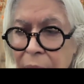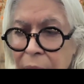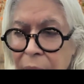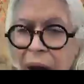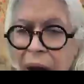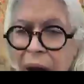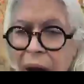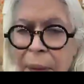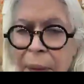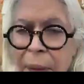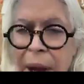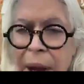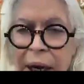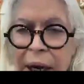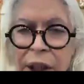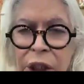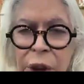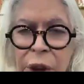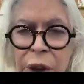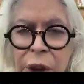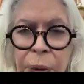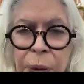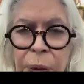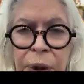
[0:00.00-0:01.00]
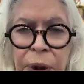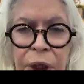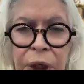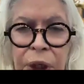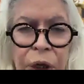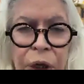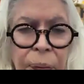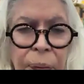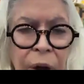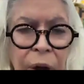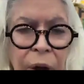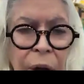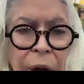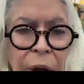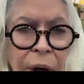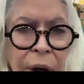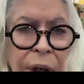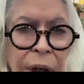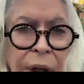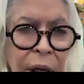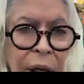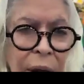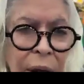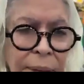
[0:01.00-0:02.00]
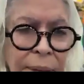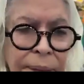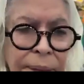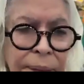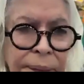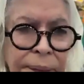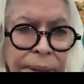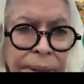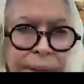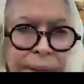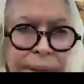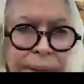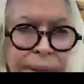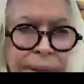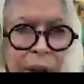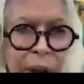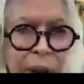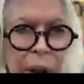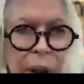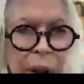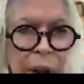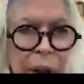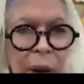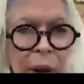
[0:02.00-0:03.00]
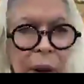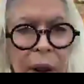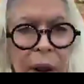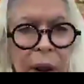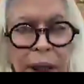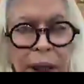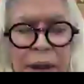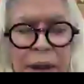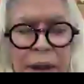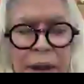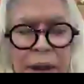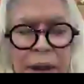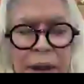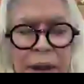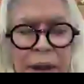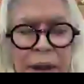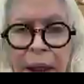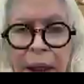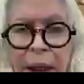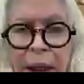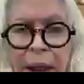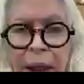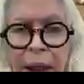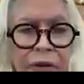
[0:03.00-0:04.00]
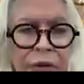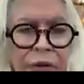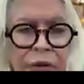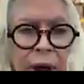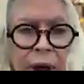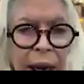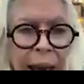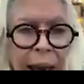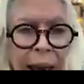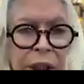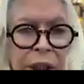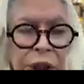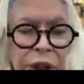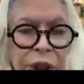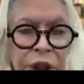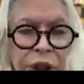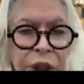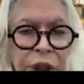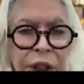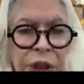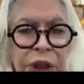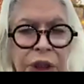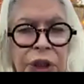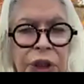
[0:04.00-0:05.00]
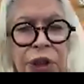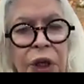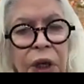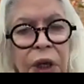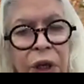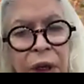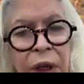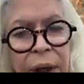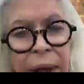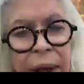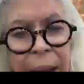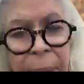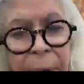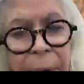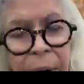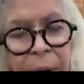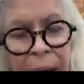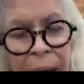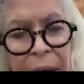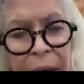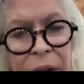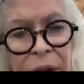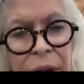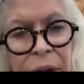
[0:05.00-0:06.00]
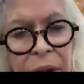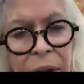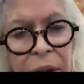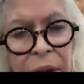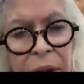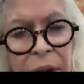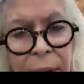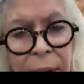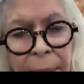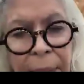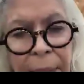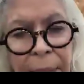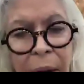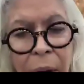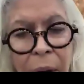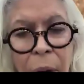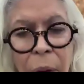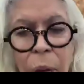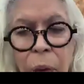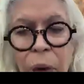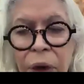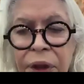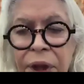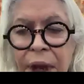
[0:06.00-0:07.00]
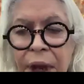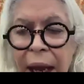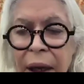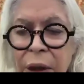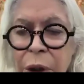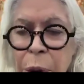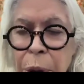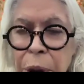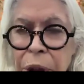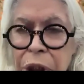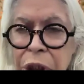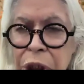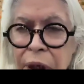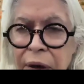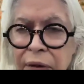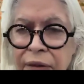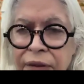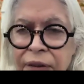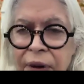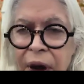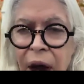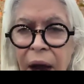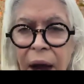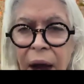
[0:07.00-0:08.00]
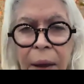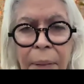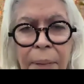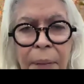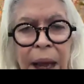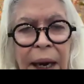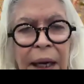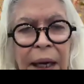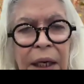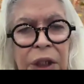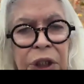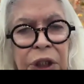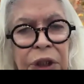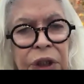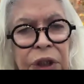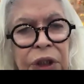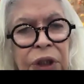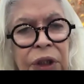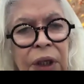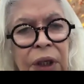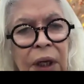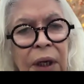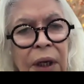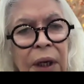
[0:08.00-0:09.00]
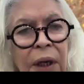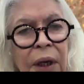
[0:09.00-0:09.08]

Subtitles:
the fire management community and Australian government agencies to collaborate with our traditional fire managers